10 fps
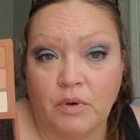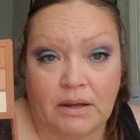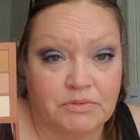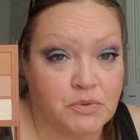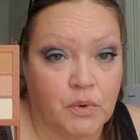when
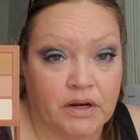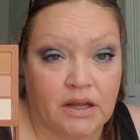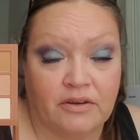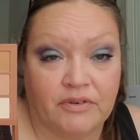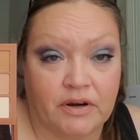I'm just
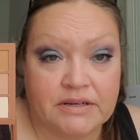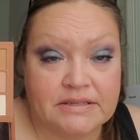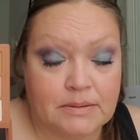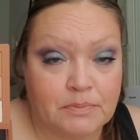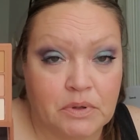wanting a very
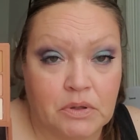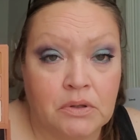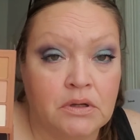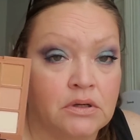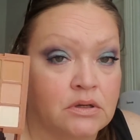
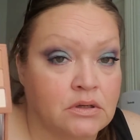simple